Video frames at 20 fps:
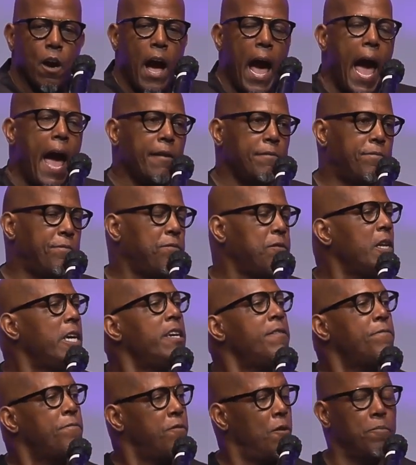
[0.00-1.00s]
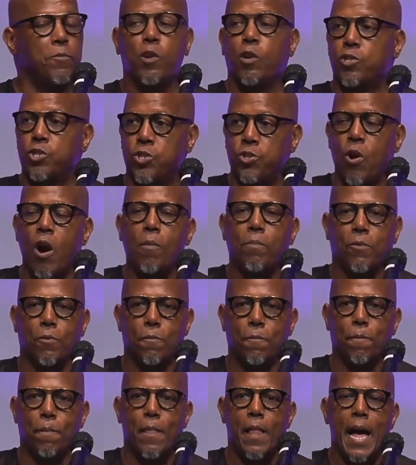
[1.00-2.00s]
and flee from your trouble
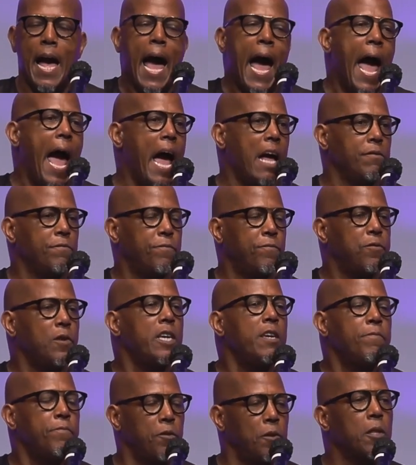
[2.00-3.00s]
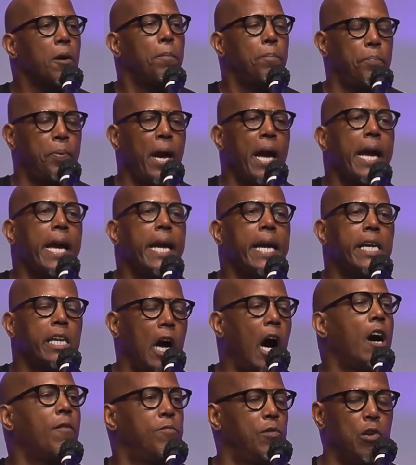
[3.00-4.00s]
and flee from the pain
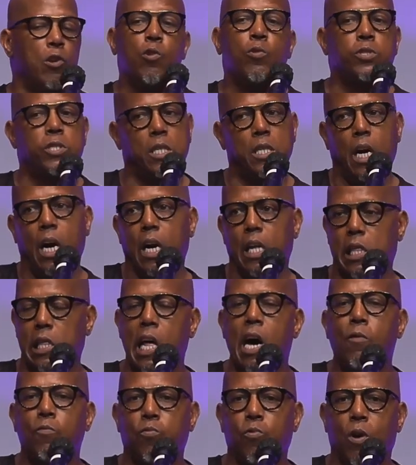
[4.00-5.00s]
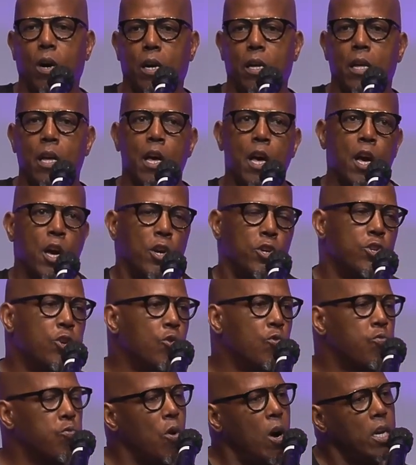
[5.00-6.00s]
of losing a loved one.
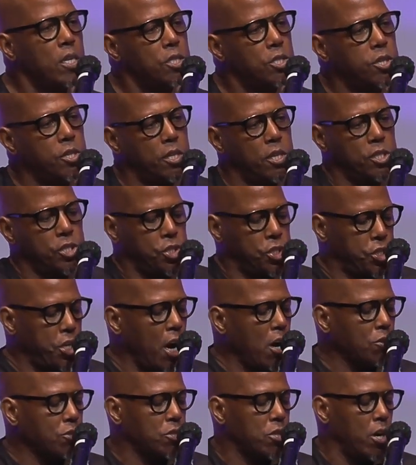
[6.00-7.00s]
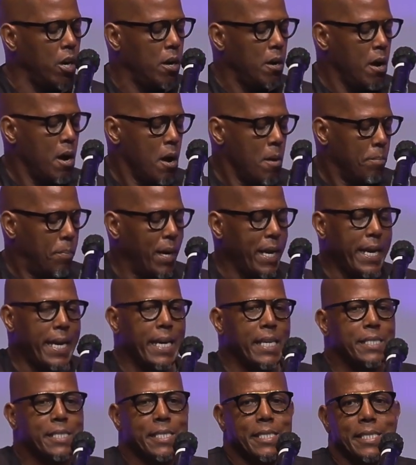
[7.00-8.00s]
You run to the shelter, but
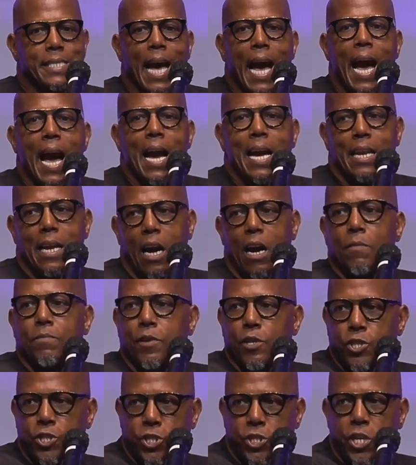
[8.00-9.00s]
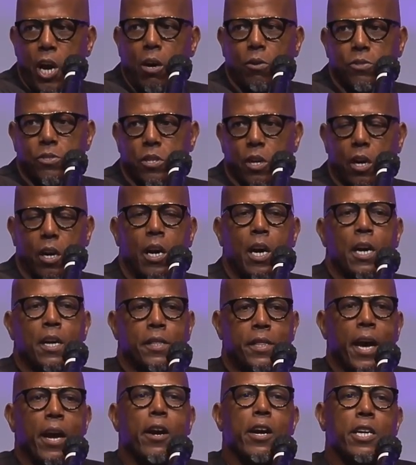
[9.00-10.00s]
inside of the shelter,
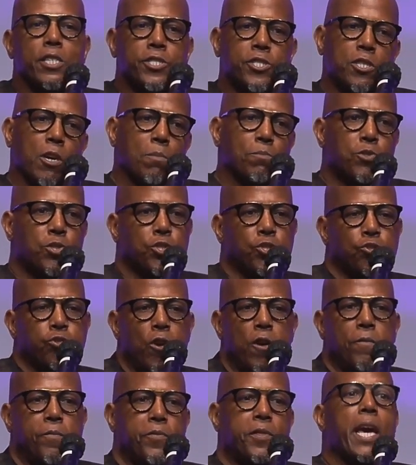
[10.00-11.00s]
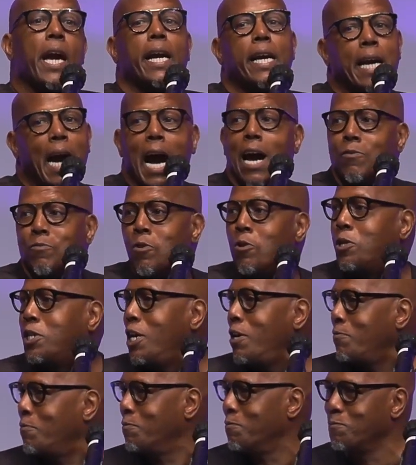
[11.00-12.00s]
there is some strength that God will
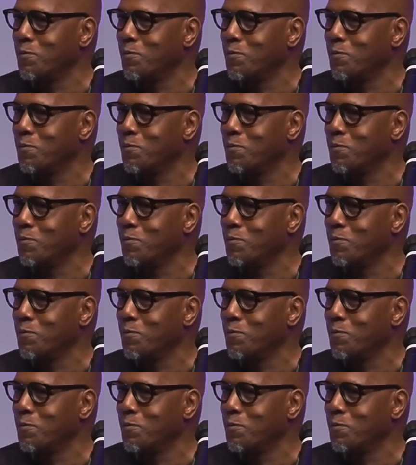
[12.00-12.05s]
give you